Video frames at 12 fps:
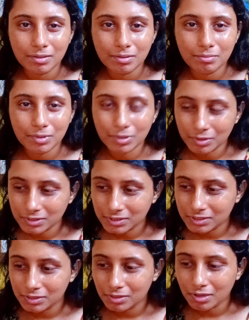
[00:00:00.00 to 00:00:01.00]

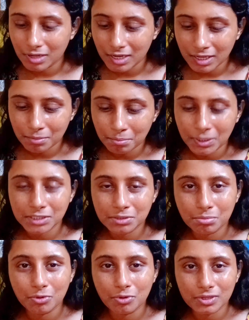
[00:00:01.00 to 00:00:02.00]
because you are like much
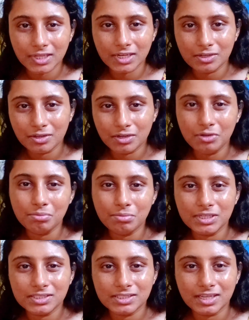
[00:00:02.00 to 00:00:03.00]
more than your
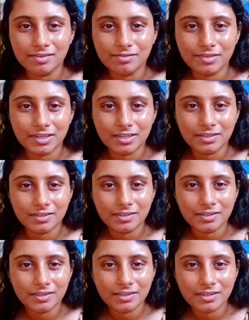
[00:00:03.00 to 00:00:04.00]
human self. You know
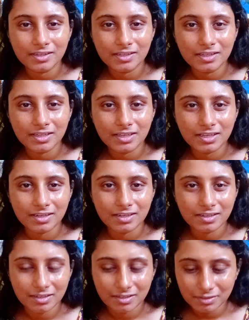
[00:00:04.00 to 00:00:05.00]

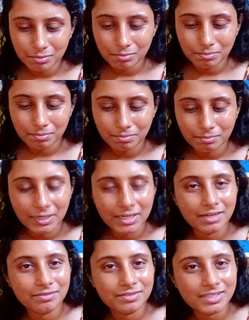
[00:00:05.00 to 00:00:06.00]
you might
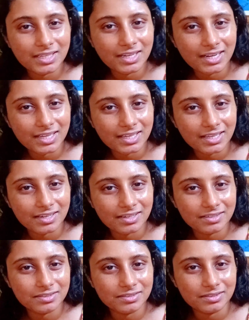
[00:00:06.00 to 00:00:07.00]
have seen, like, you
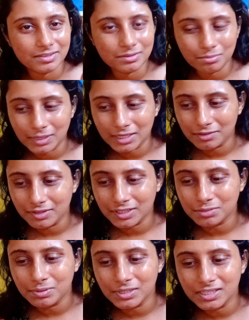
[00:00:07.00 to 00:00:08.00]
might have
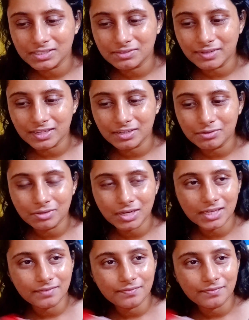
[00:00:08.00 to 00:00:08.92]
experienced where you like